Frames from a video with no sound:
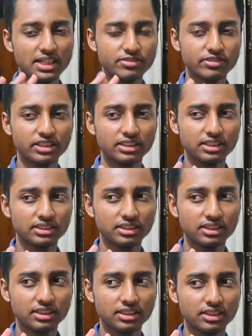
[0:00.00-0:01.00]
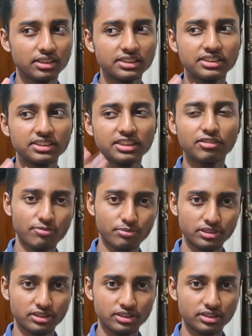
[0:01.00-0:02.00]
Like comparatively, cheating
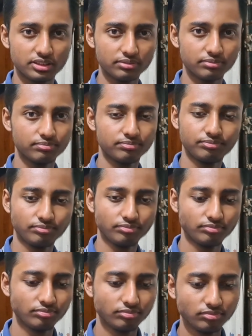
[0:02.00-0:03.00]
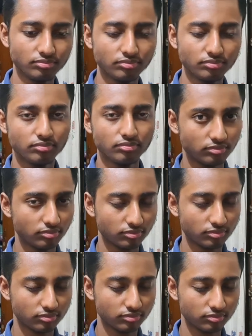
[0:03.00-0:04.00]
happens much more in ACC
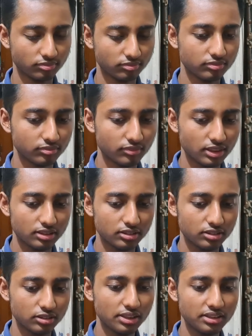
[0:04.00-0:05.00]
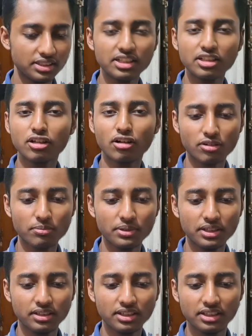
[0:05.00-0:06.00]
exams and all. Uh,
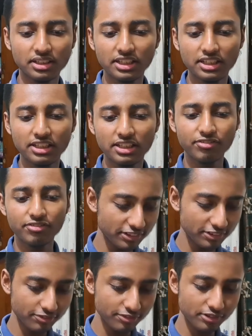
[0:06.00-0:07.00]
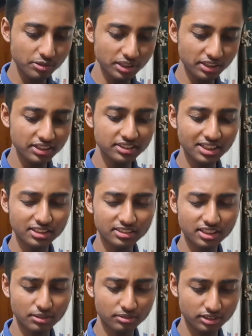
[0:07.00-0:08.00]
no hate, but that's the
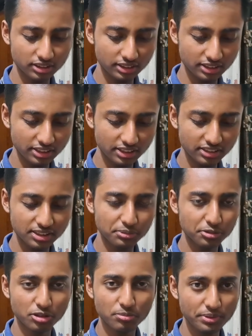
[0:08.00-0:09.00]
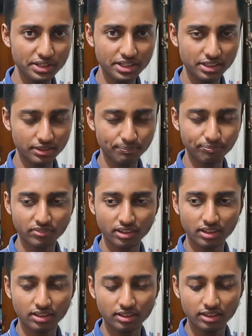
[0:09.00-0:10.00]
reality, guys. We just have to accept
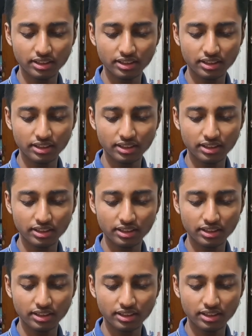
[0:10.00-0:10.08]
it.